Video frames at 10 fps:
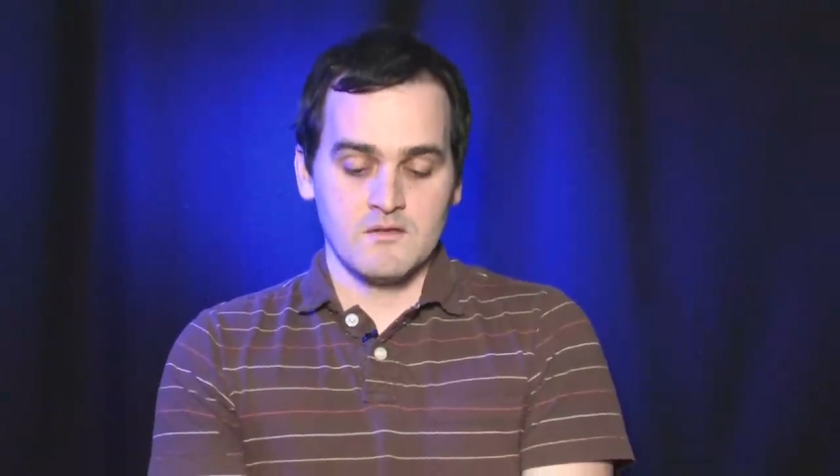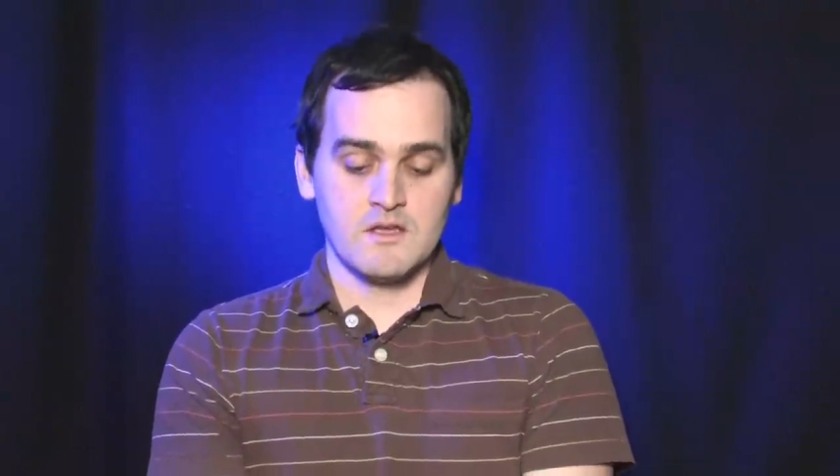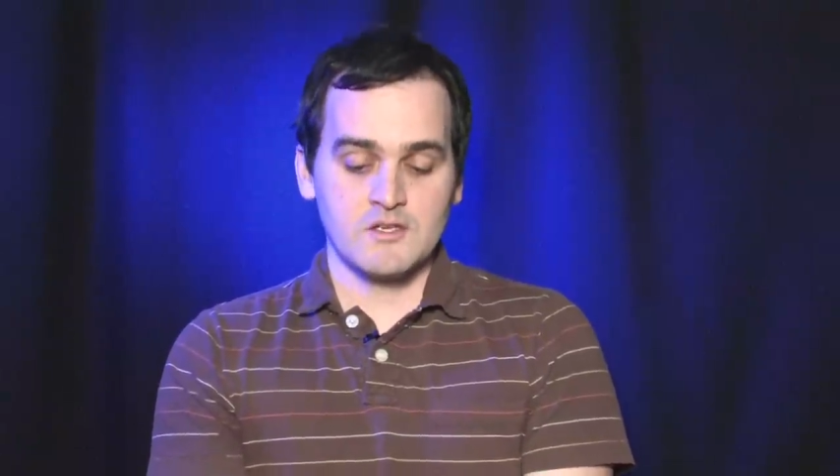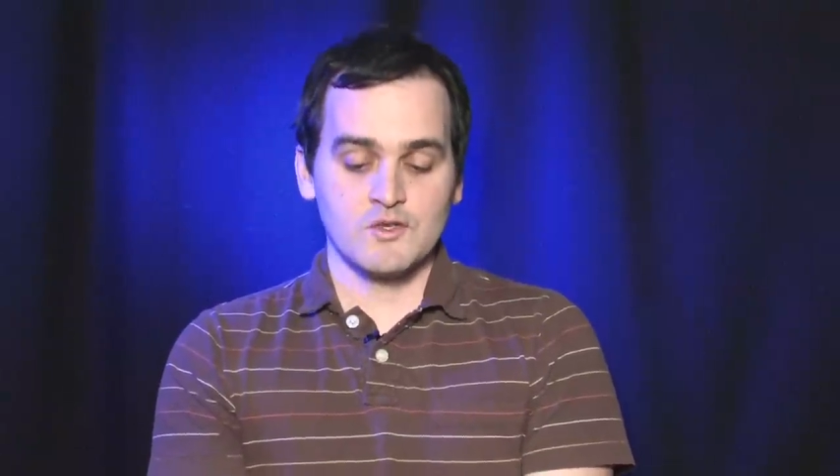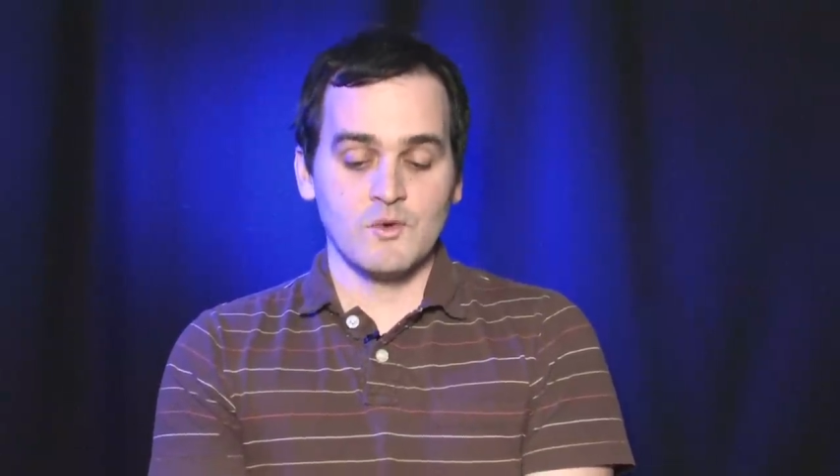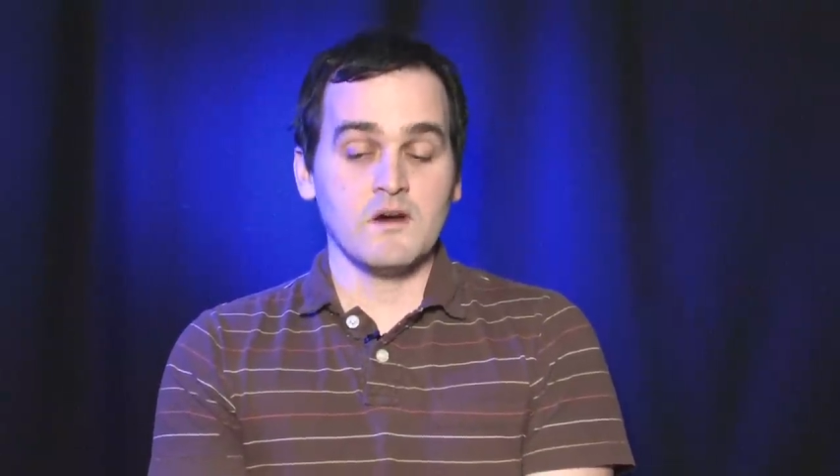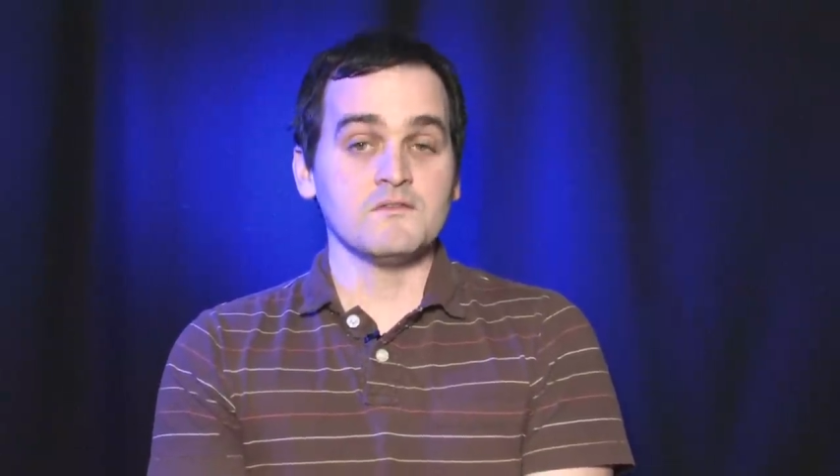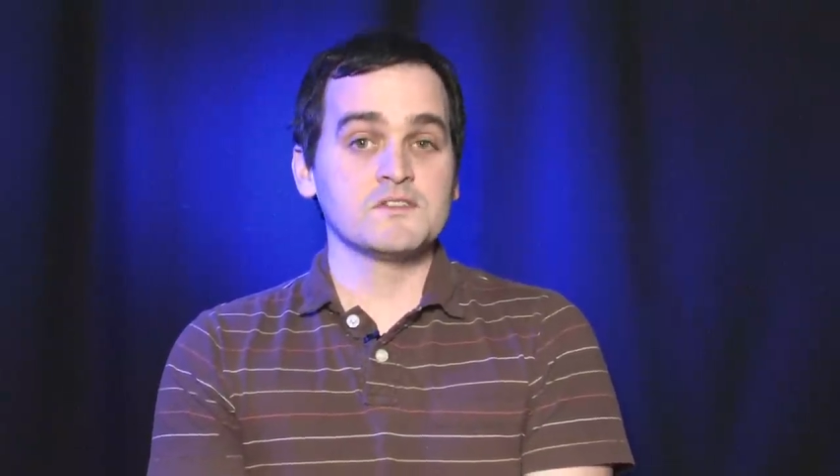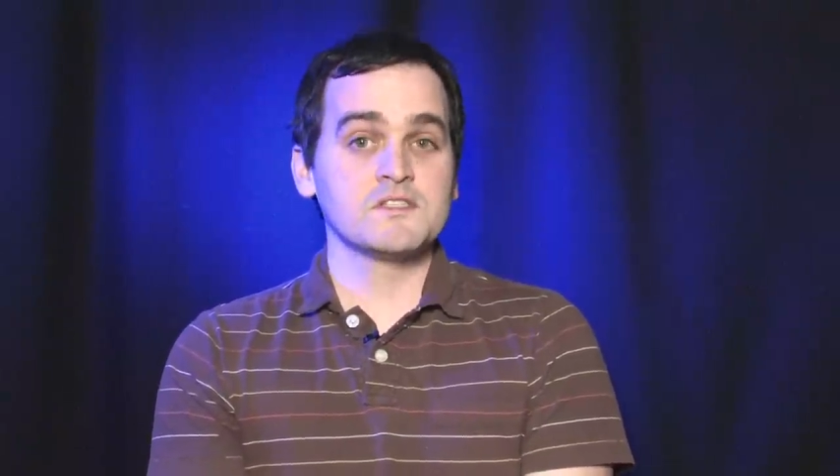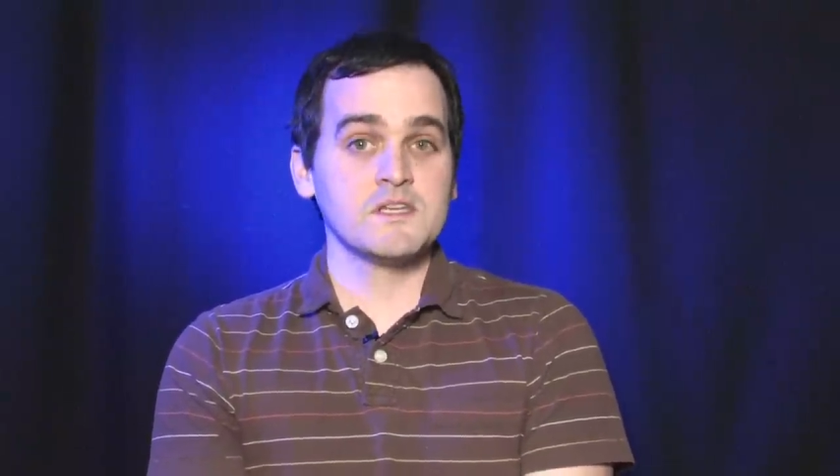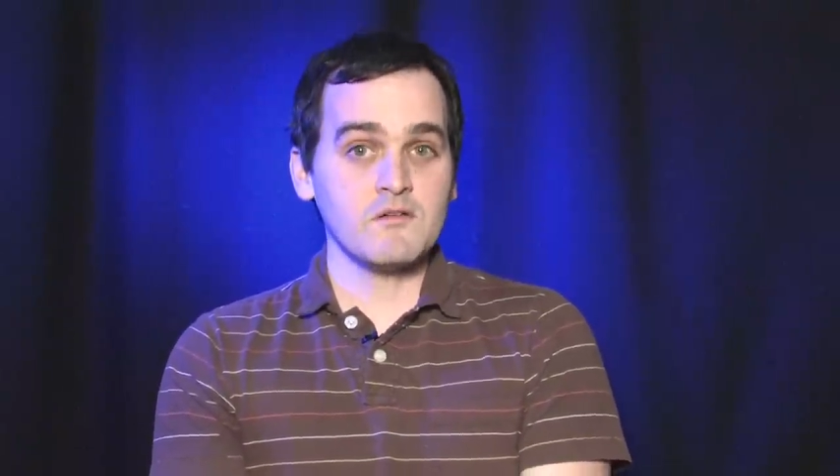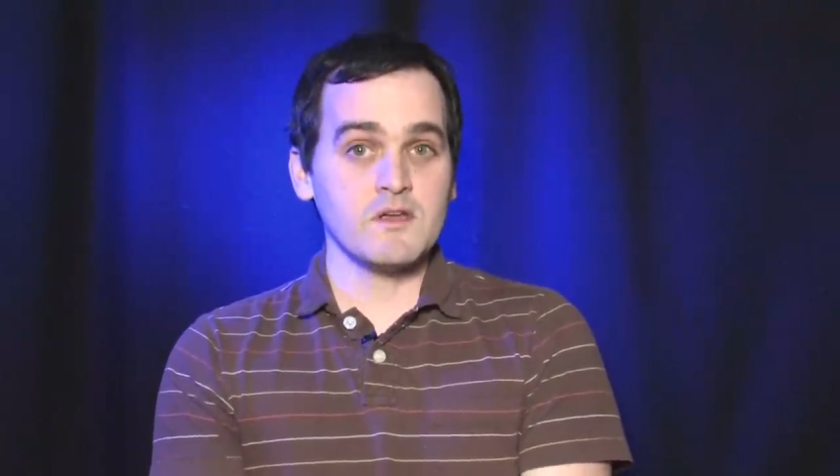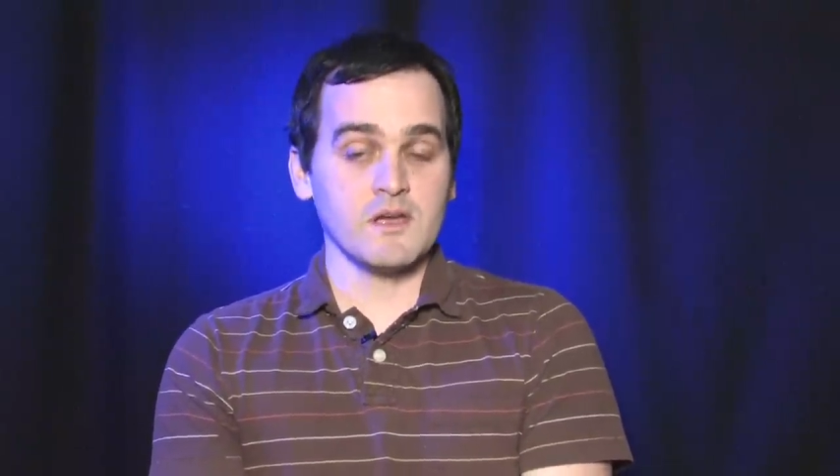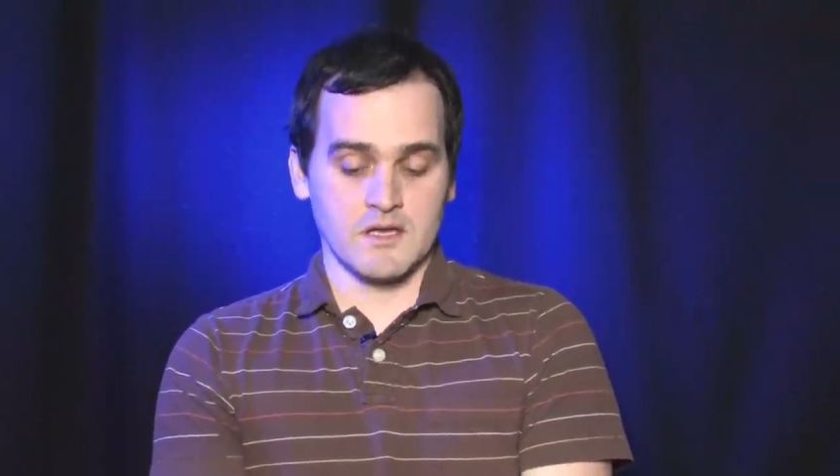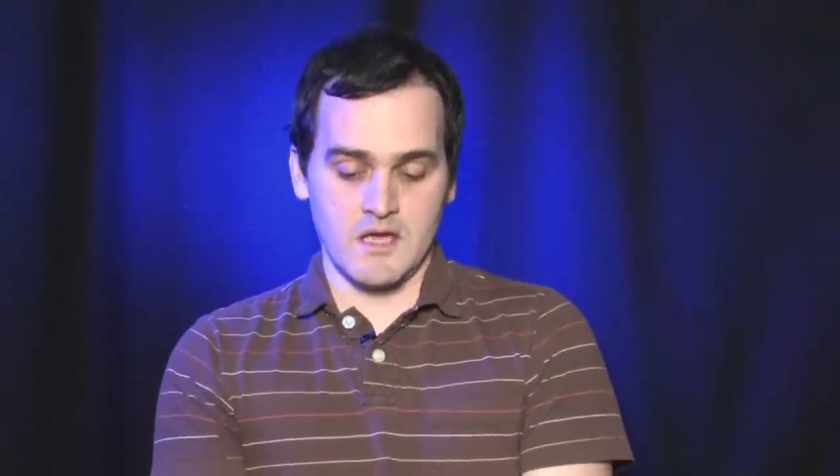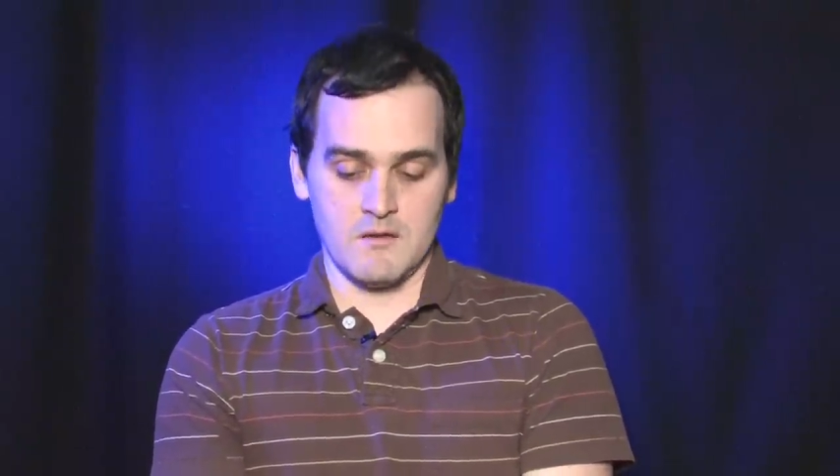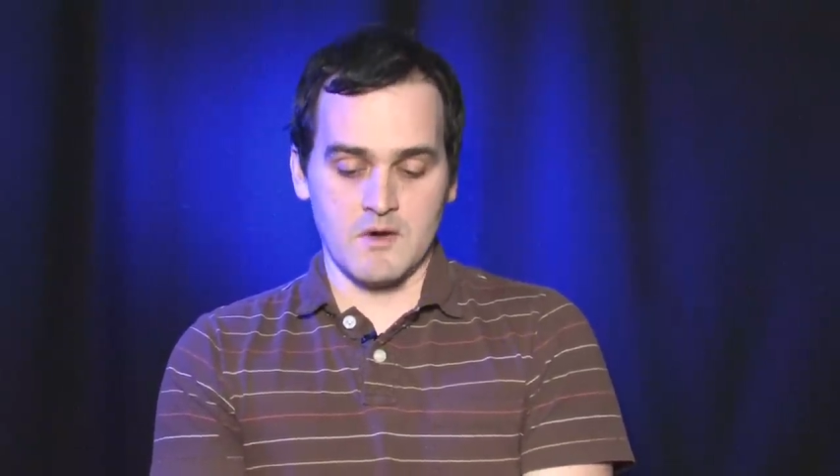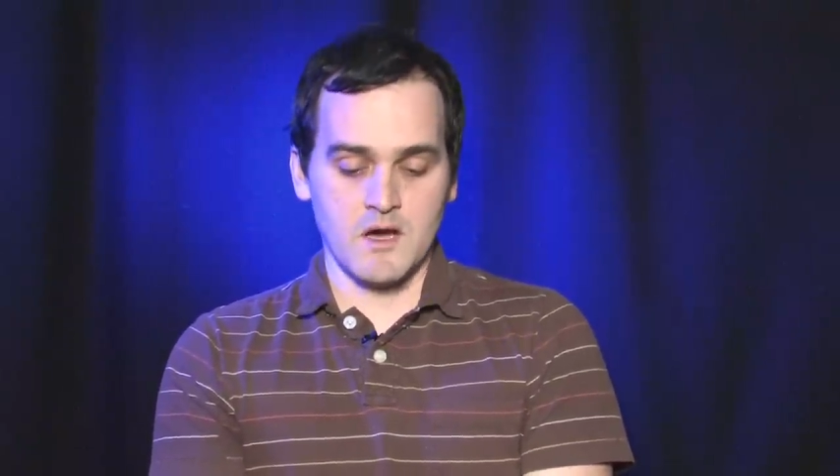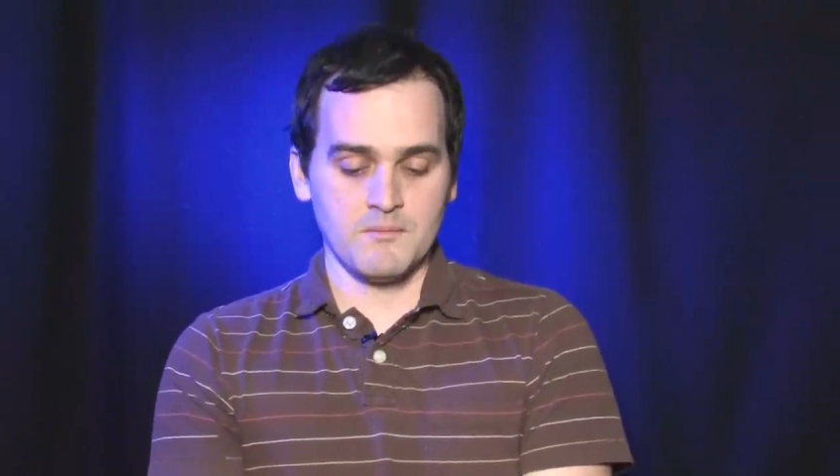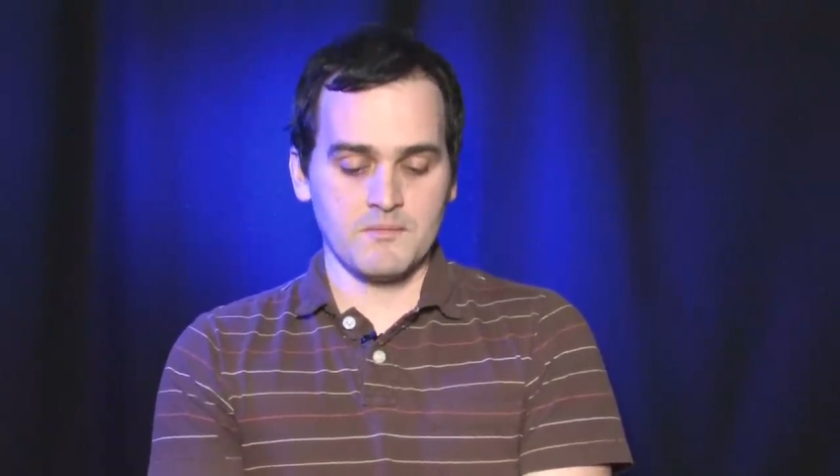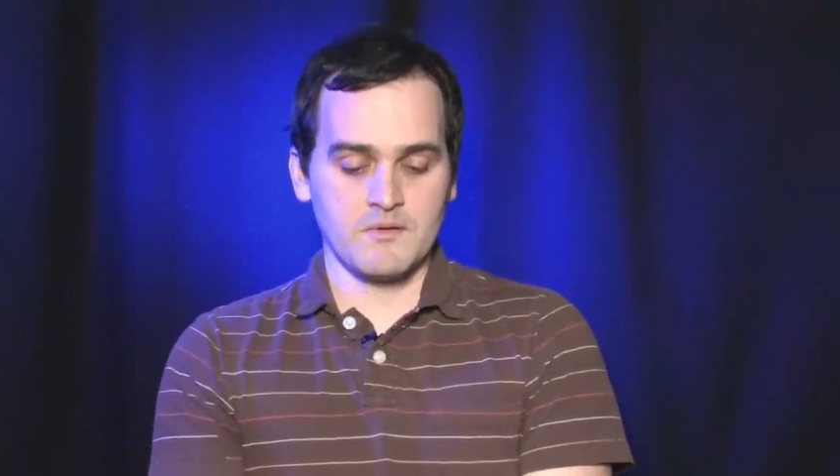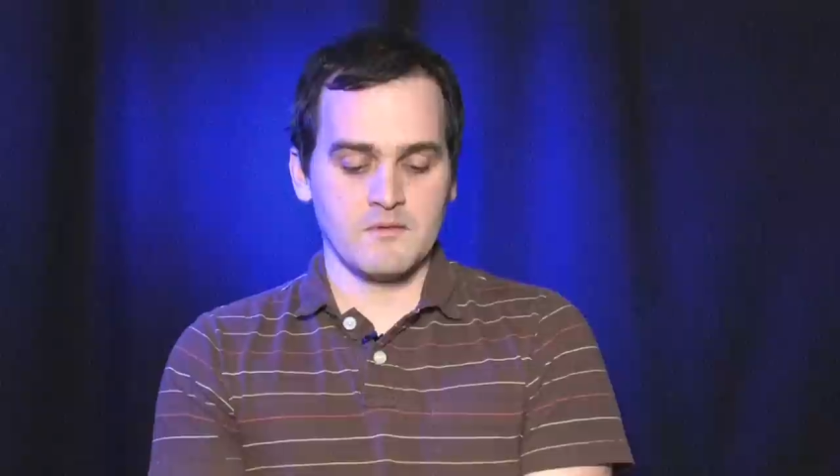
The issue of Syria came up.